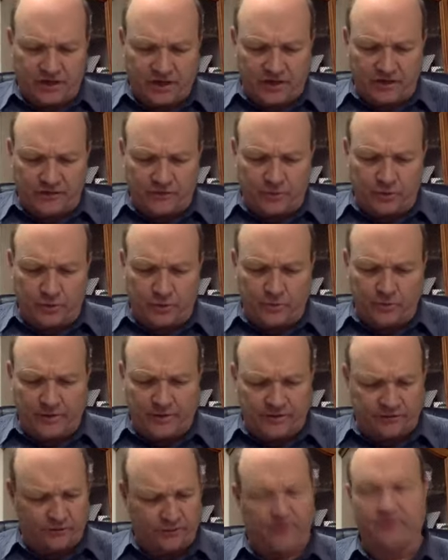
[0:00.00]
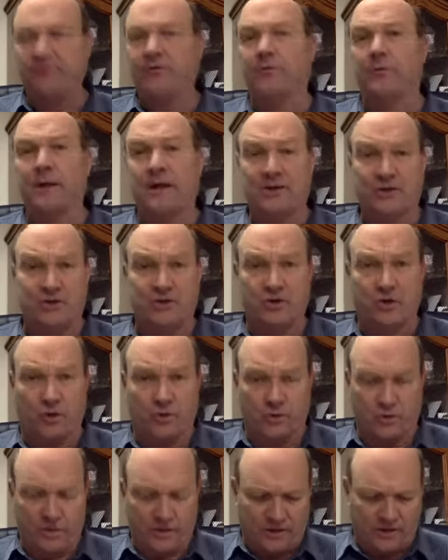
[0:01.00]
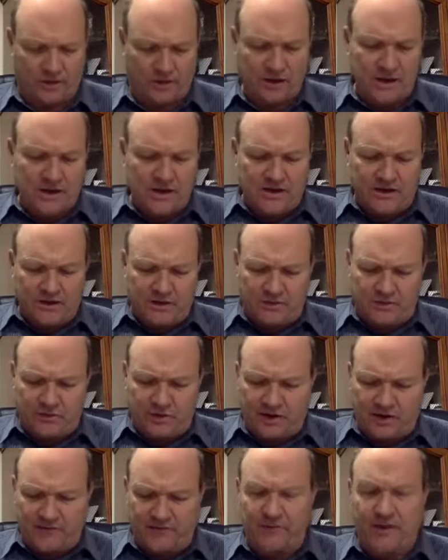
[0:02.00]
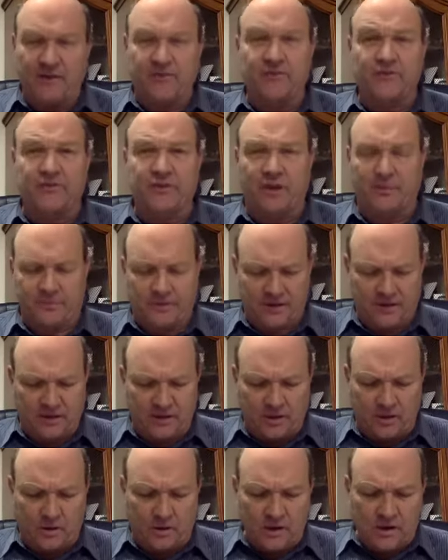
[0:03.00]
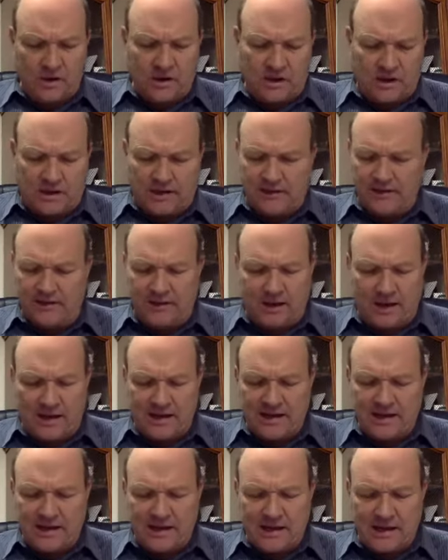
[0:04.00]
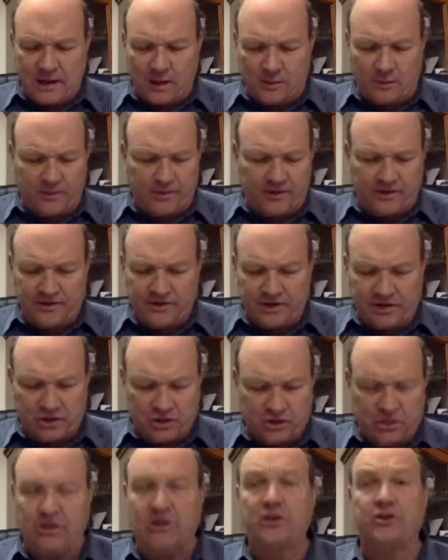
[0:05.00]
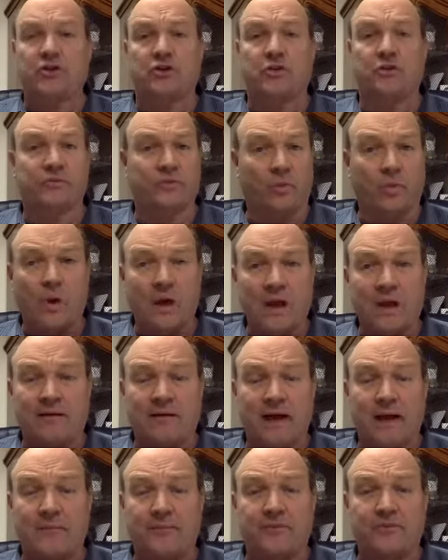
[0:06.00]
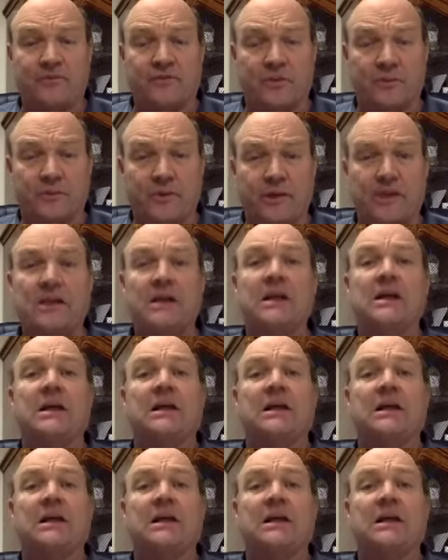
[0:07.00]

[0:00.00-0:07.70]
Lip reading: school ministry for my children, or, trying to find something, I need help with addiction issues, or whatever happens to be.